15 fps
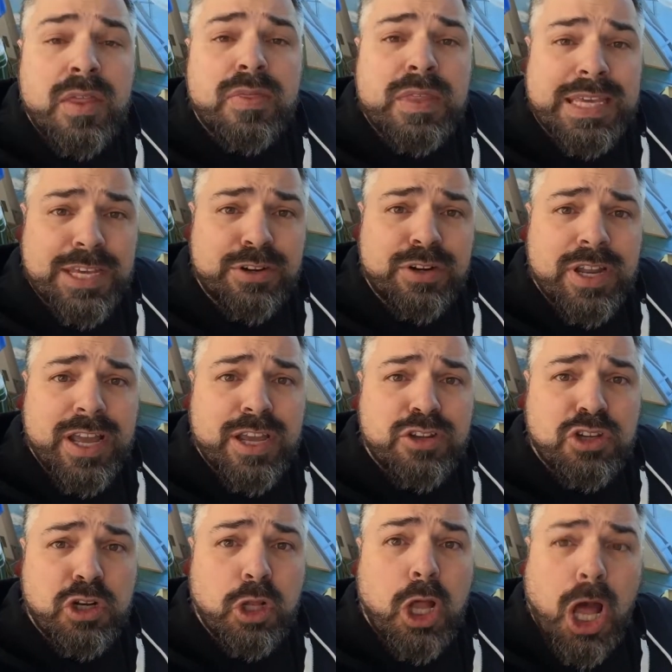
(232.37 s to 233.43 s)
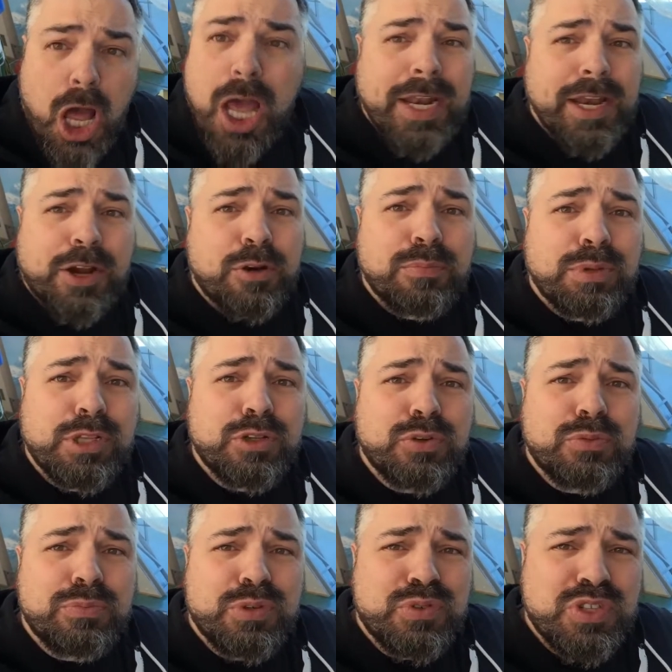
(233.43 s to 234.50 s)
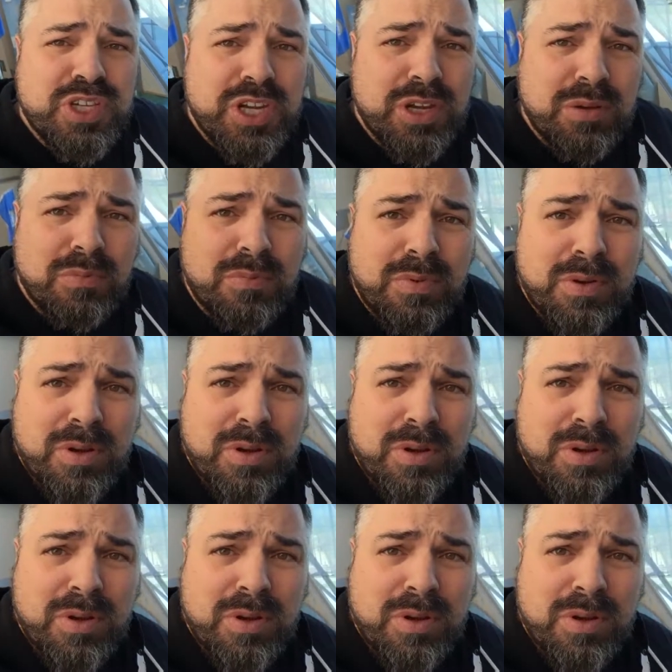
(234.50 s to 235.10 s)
The International Hot Air Balloon Museum,